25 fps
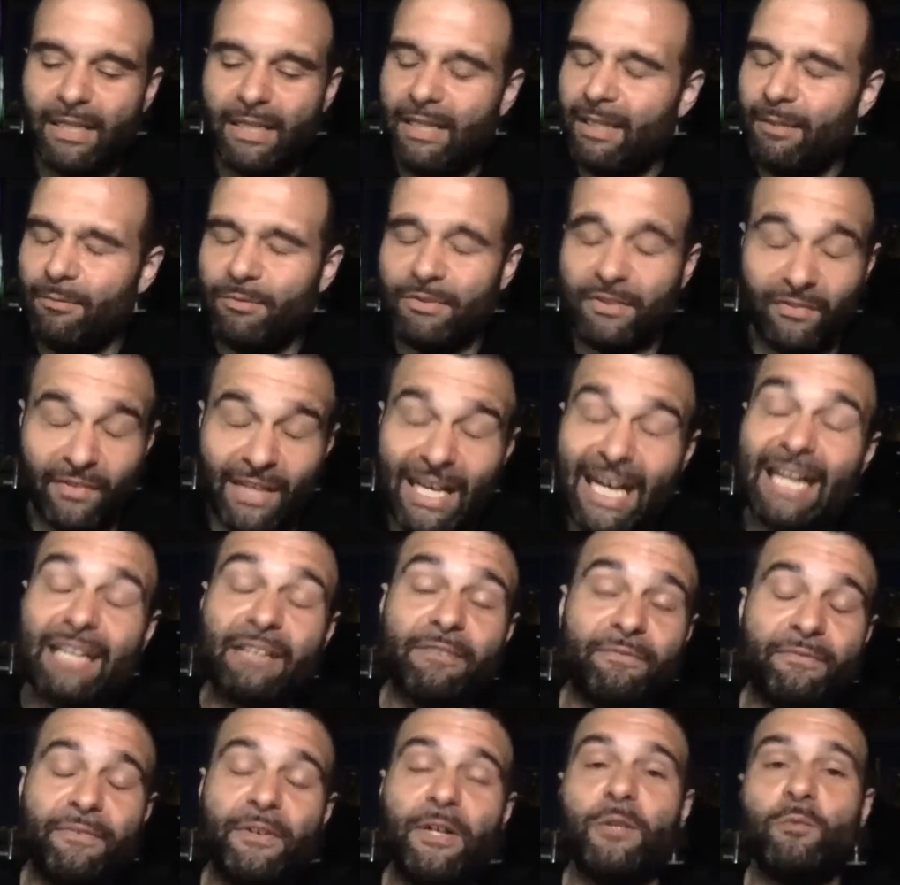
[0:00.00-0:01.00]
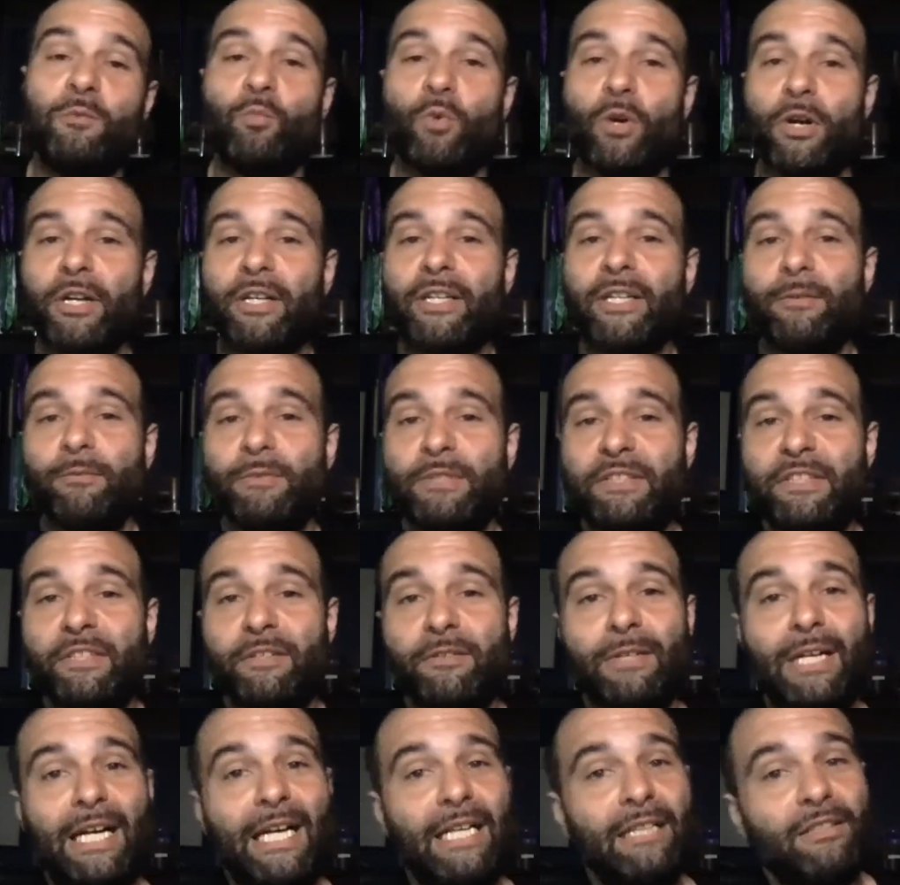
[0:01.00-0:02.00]
was a lot of fun working with you.
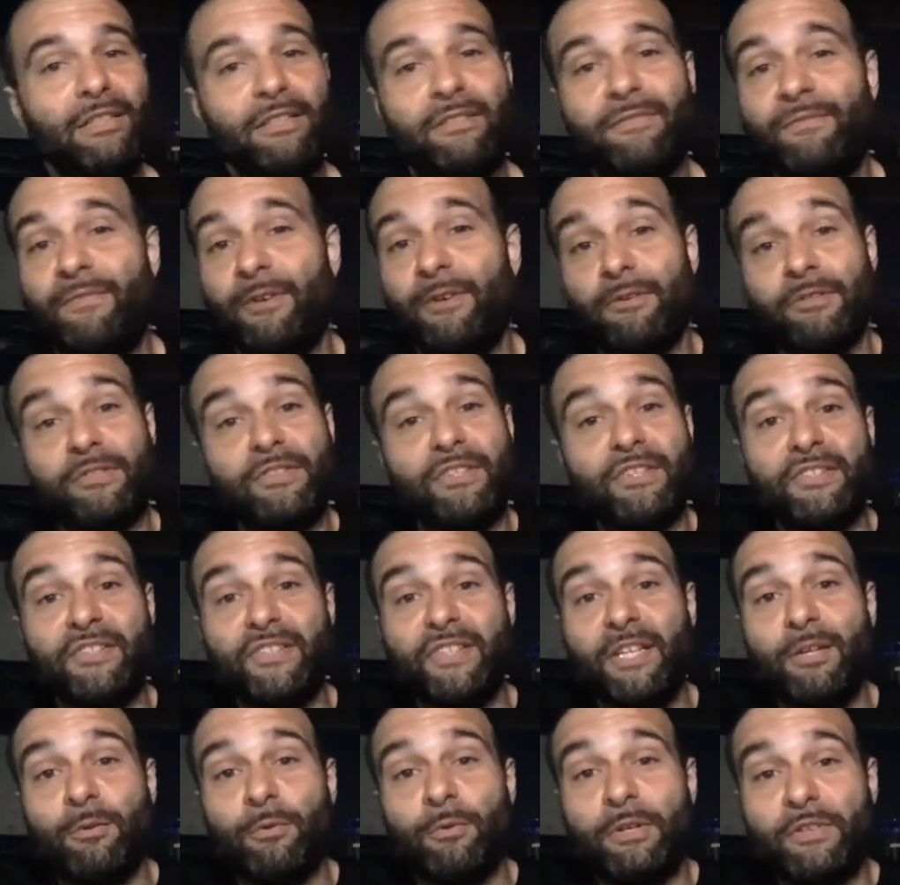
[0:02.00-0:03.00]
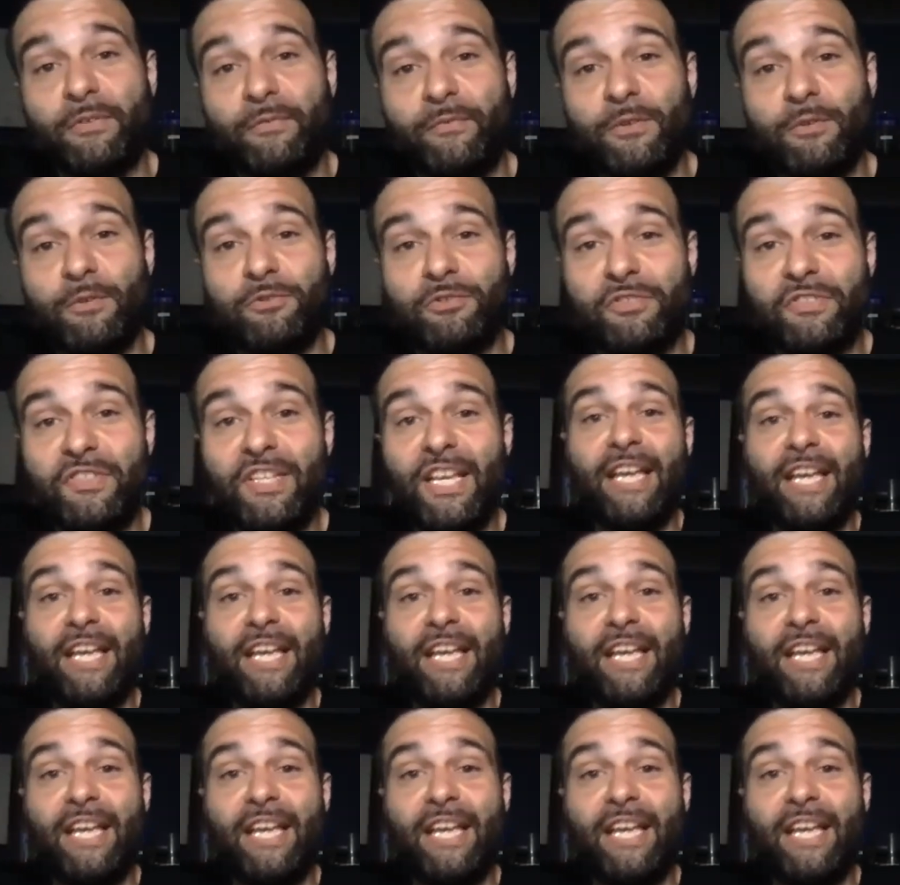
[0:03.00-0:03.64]
I look forward to seeing where the future takes